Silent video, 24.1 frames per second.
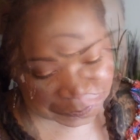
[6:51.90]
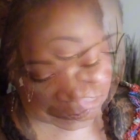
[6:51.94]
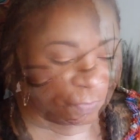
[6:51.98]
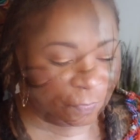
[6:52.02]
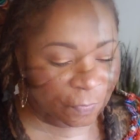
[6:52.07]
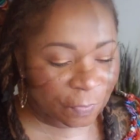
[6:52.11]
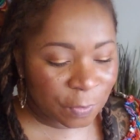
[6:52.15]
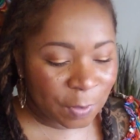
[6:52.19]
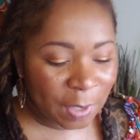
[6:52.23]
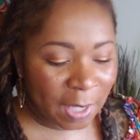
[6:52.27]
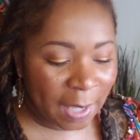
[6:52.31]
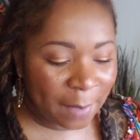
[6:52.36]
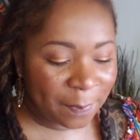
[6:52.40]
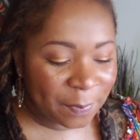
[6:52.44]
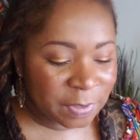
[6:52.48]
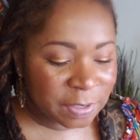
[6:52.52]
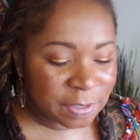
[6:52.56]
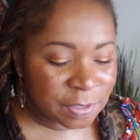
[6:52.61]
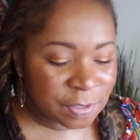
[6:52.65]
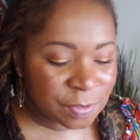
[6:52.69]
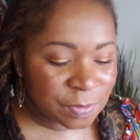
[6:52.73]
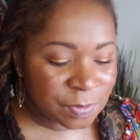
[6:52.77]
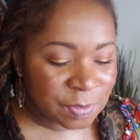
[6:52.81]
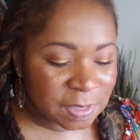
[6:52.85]
If you happen
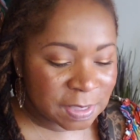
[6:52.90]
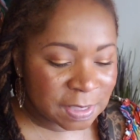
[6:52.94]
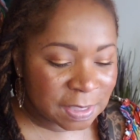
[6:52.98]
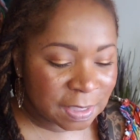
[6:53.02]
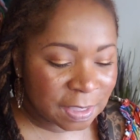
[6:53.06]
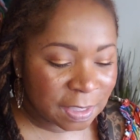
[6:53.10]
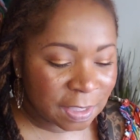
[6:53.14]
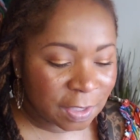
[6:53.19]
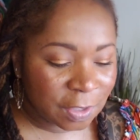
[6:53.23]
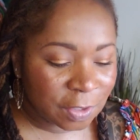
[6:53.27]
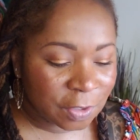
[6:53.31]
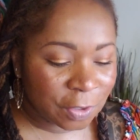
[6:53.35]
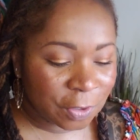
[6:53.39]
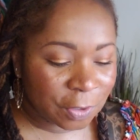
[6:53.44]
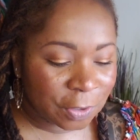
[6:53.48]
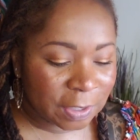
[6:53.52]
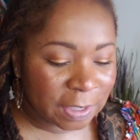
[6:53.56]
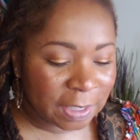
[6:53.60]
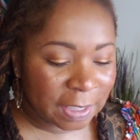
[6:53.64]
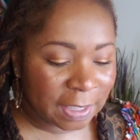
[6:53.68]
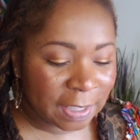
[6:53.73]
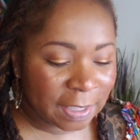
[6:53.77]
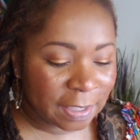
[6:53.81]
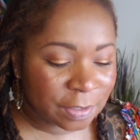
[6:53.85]
to see your
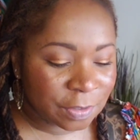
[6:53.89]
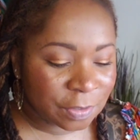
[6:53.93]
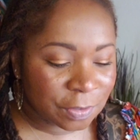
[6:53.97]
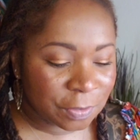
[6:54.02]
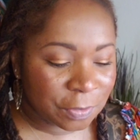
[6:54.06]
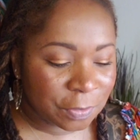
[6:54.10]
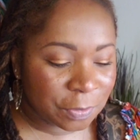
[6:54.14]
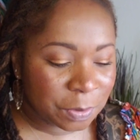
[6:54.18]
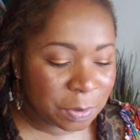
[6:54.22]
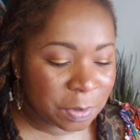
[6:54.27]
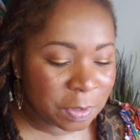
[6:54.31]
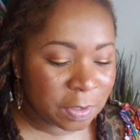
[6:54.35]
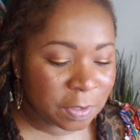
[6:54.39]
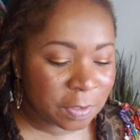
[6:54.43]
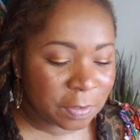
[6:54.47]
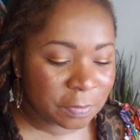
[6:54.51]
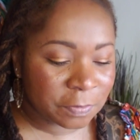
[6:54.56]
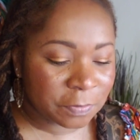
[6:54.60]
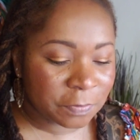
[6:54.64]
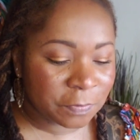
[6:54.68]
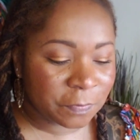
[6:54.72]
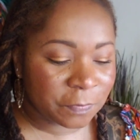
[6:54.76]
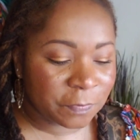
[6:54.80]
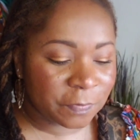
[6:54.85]
candle
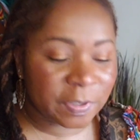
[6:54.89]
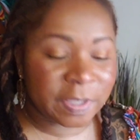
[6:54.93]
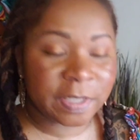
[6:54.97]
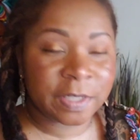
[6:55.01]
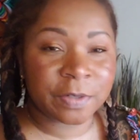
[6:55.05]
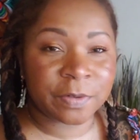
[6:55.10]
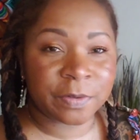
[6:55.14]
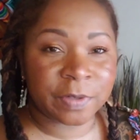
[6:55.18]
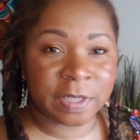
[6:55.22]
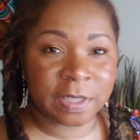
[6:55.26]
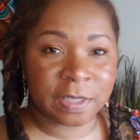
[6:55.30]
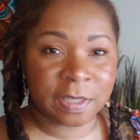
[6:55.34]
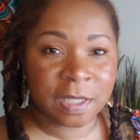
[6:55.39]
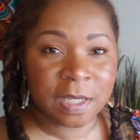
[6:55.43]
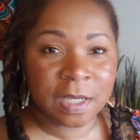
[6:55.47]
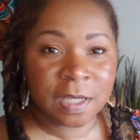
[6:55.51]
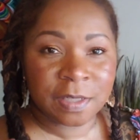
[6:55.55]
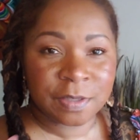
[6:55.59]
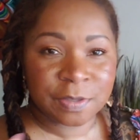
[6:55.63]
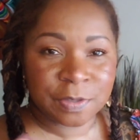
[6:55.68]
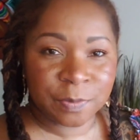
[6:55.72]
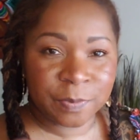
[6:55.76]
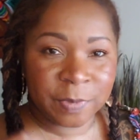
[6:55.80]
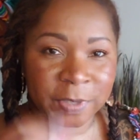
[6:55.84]
flickering,
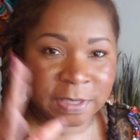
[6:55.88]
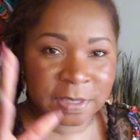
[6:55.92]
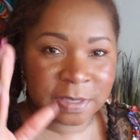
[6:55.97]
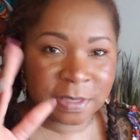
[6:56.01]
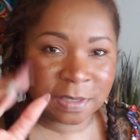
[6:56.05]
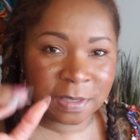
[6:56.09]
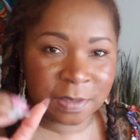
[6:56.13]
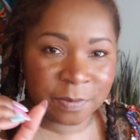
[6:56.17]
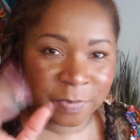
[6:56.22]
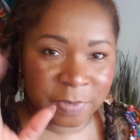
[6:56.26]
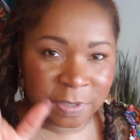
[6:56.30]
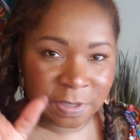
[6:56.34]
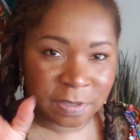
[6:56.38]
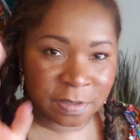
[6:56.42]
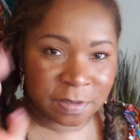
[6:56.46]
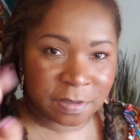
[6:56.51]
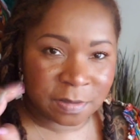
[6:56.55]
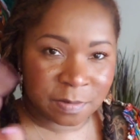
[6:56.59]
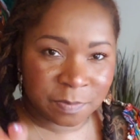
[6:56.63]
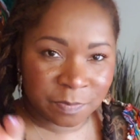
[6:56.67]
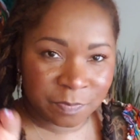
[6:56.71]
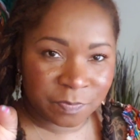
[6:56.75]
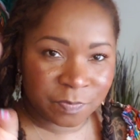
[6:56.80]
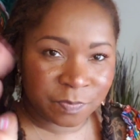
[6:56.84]
so basically that means
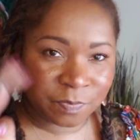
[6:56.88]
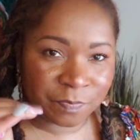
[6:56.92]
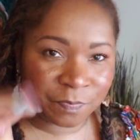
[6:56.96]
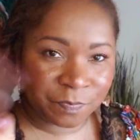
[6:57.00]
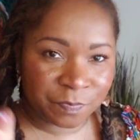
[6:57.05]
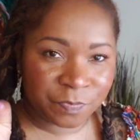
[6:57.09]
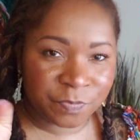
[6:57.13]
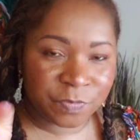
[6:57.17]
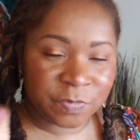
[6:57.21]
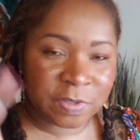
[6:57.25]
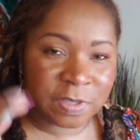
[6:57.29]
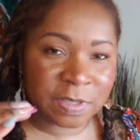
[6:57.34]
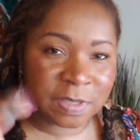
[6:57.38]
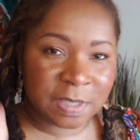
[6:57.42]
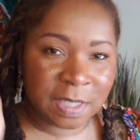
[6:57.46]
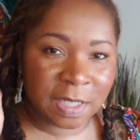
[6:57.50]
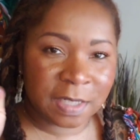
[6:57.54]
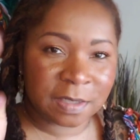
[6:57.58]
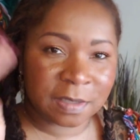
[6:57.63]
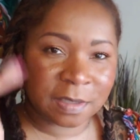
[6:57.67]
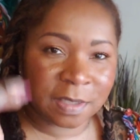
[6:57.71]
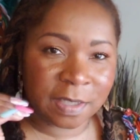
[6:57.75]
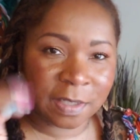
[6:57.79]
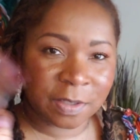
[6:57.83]
it's just
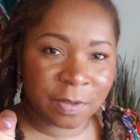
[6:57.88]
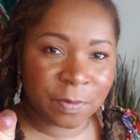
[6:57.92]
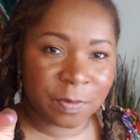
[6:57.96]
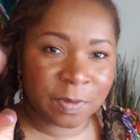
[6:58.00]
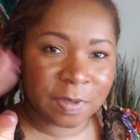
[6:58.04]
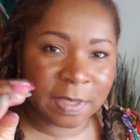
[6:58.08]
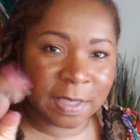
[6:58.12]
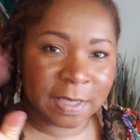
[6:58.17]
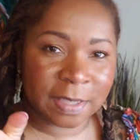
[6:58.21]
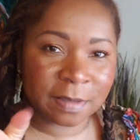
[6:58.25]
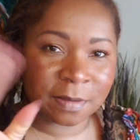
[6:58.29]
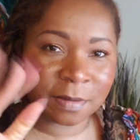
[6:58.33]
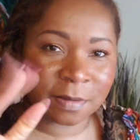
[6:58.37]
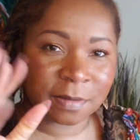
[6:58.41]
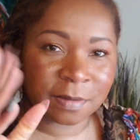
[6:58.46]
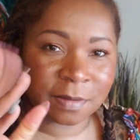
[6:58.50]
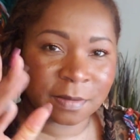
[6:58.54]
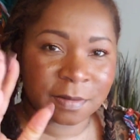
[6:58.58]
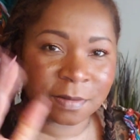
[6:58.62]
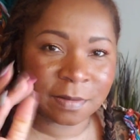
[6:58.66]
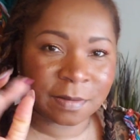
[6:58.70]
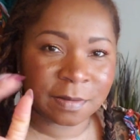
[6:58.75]
kind of like going like,